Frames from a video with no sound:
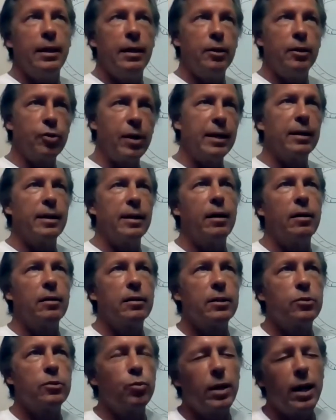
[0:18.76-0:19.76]
in trait
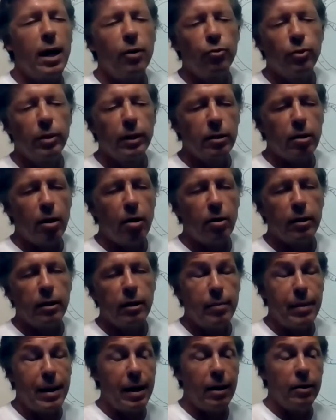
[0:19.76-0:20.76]
inheritance, we're not really
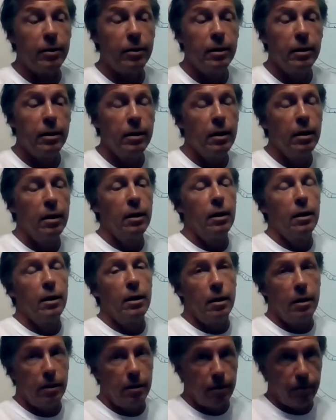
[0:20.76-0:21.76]
talking about
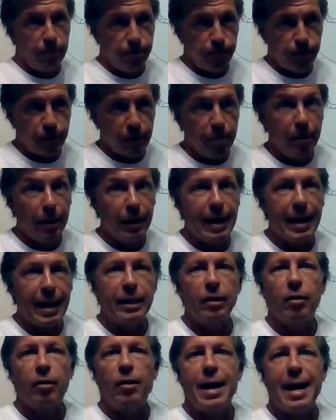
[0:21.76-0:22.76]
the
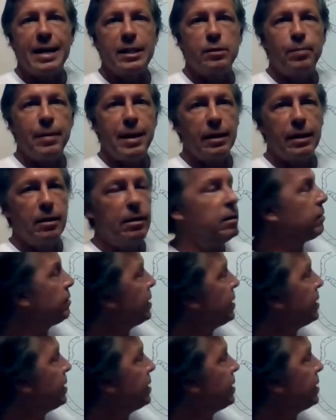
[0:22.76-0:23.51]
molecular aspect.